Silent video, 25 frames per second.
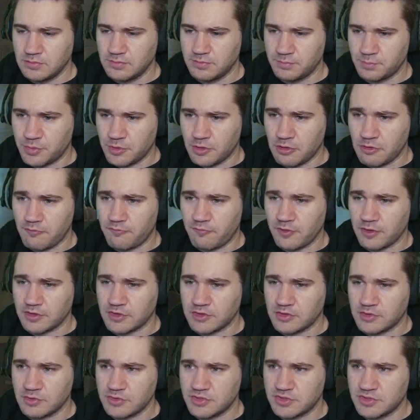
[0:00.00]
Perfect.
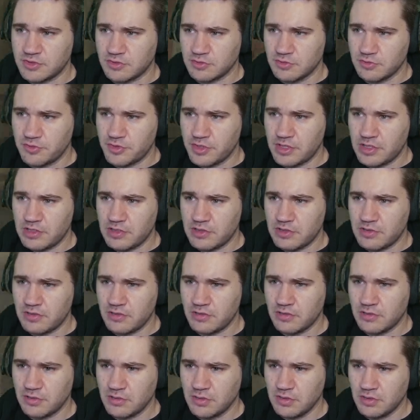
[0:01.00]
You're still there.
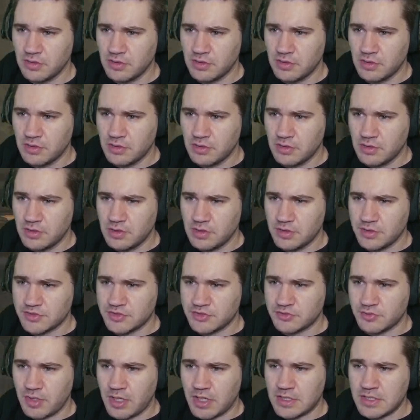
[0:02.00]
Is
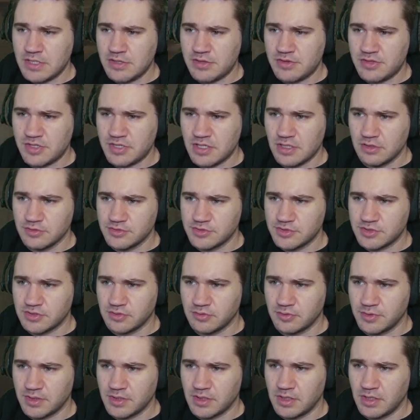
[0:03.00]
there anything else
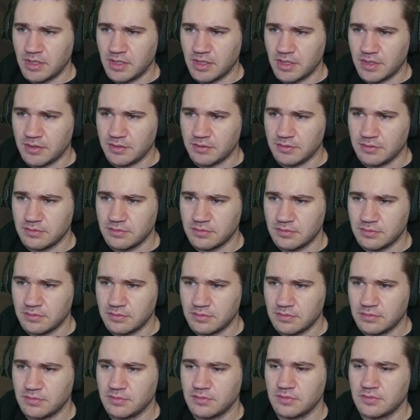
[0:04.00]
going on?
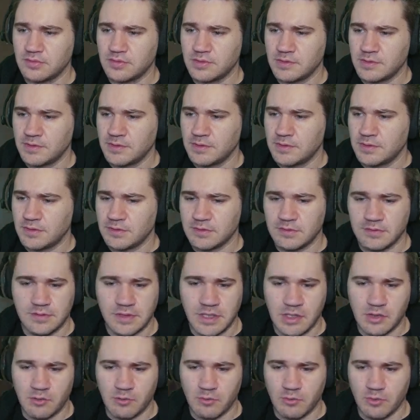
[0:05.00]

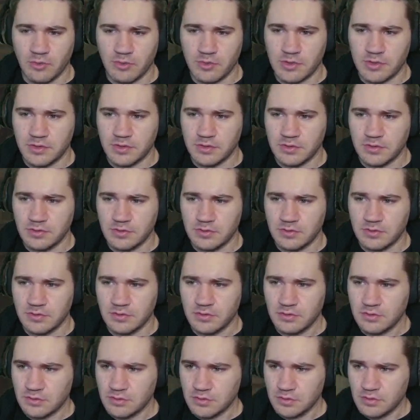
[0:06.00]
That'll work.
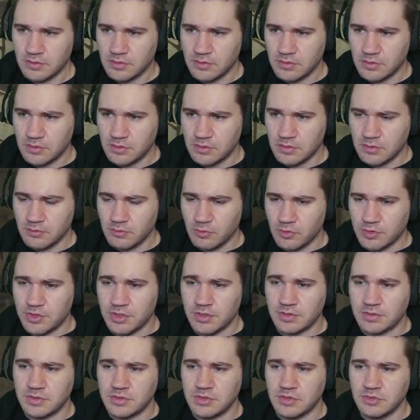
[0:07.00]
Well,
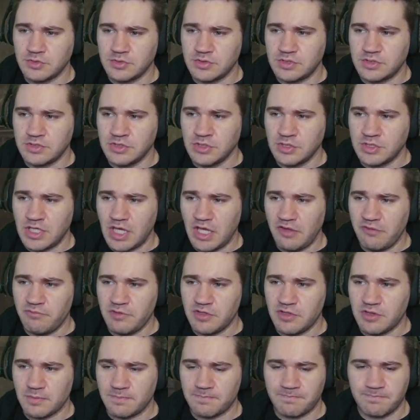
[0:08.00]
you gave me
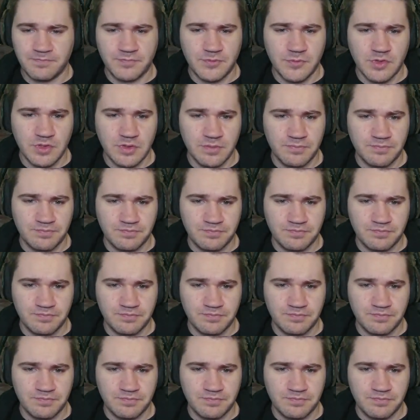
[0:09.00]
the